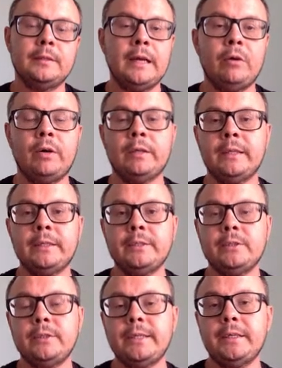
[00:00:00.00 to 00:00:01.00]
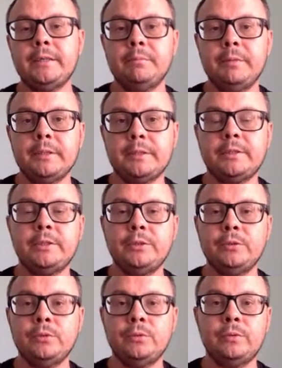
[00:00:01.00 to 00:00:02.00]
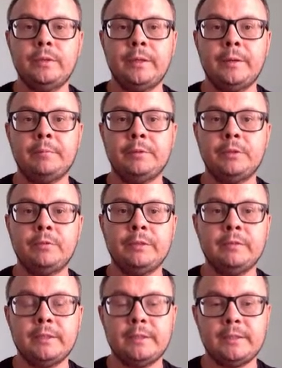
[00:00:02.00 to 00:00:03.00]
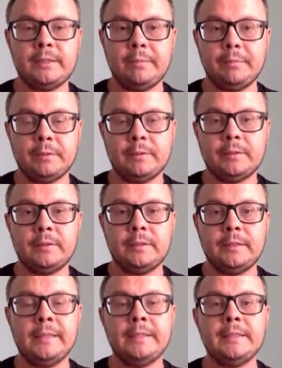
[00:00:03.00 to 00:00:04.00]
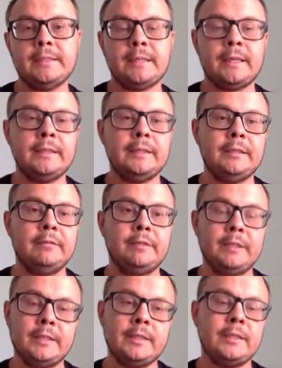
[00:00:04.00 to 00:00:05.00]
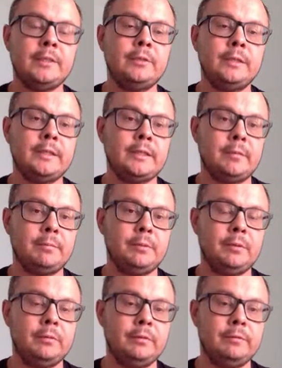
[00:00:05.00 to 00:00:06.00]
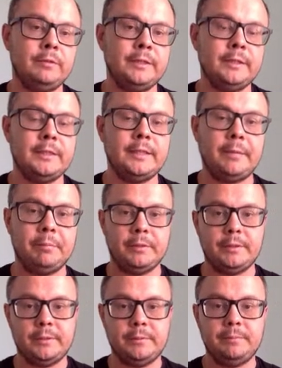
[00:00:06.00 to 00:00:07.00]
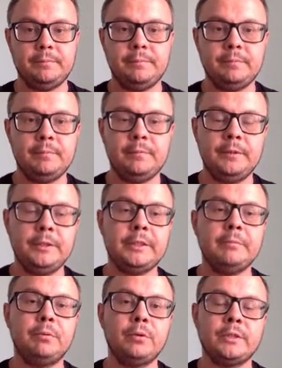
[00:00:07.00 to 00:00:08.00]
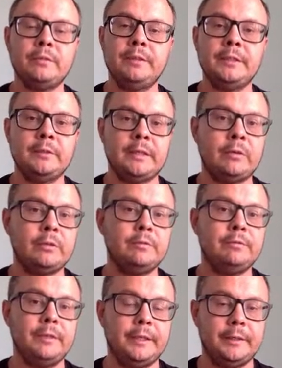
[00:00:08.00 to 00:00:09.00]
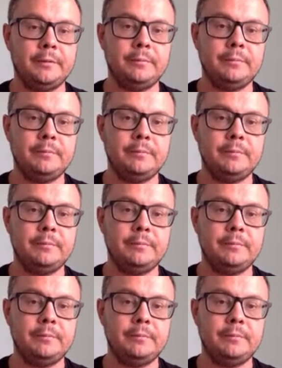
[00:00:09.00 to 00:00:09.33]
Now, I'd like you to take a minute to read this statement and decide if this is a good example of a thesis statement. You can pause the video now to think.